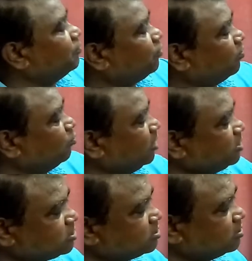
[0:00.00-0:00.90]

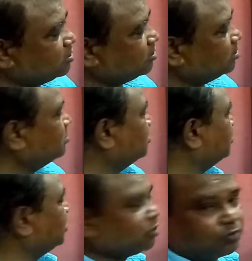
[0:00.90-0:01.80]
formulas
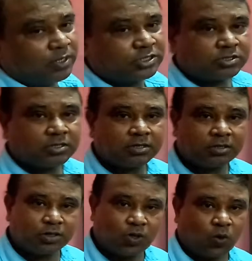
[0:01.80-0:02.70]
that you must
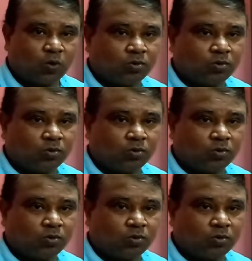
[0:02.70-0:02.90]
know.